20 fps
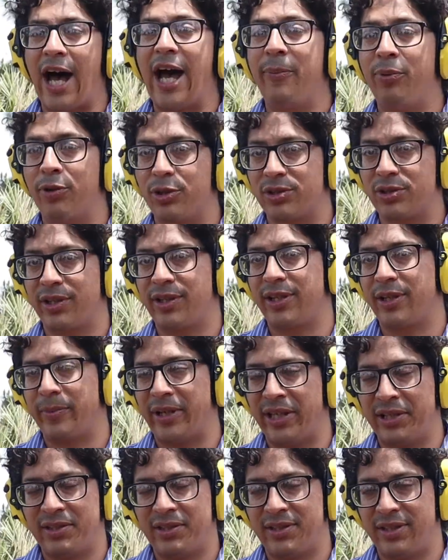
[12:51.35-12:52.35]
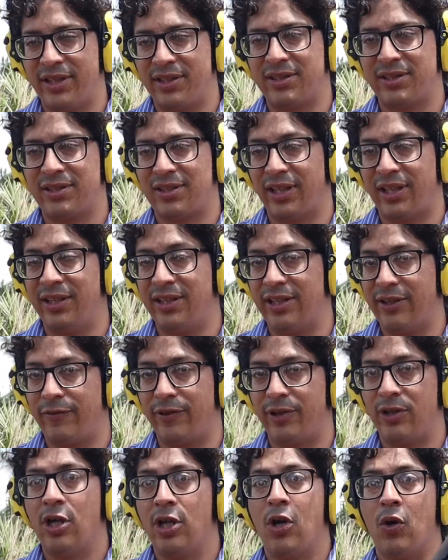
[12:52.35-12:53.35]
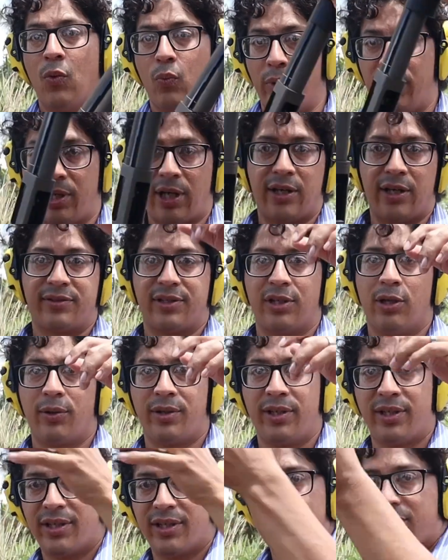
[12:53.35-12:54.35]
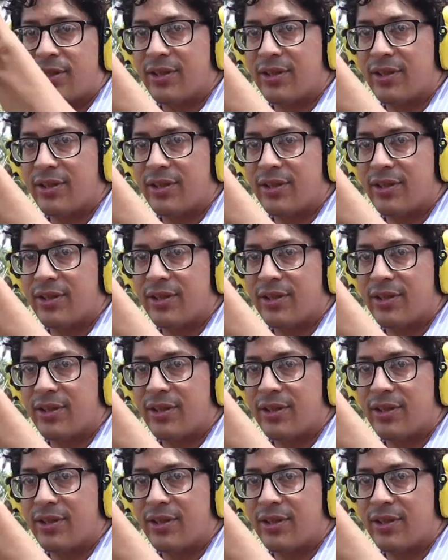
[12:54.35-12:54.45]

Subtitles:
I personally think my stance is slightly different when obviously holding this,